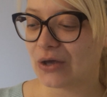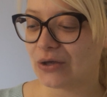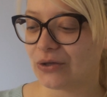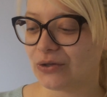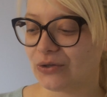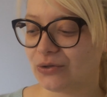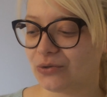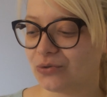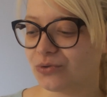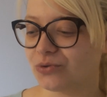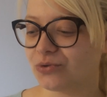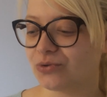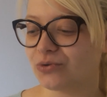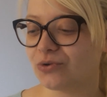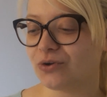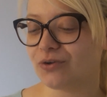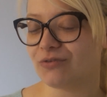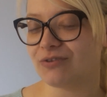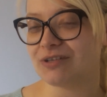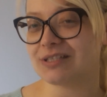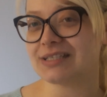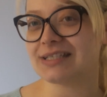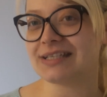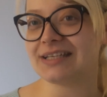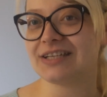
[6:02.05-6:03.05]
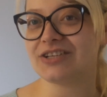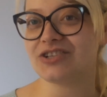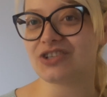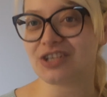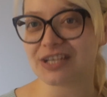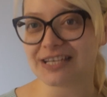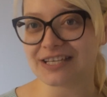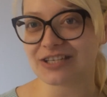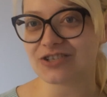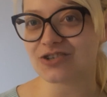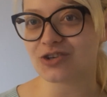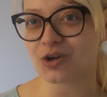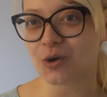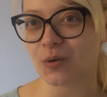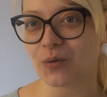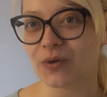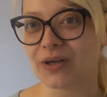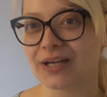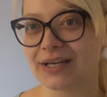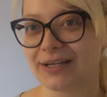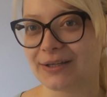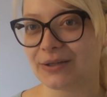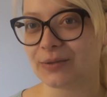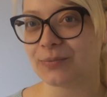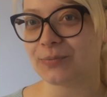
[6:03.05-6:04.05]
you obviously, she is
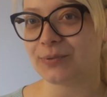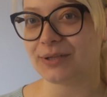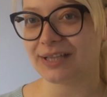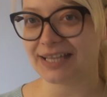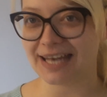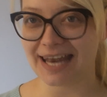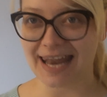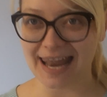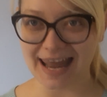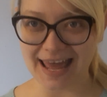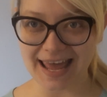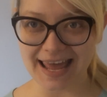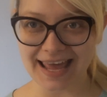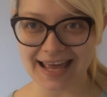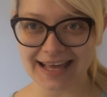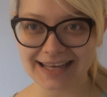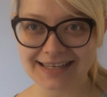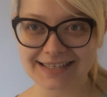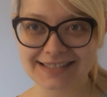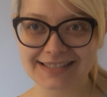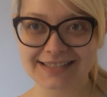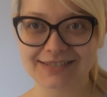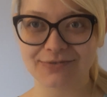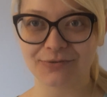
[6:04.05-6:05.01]
showing a little bit legs,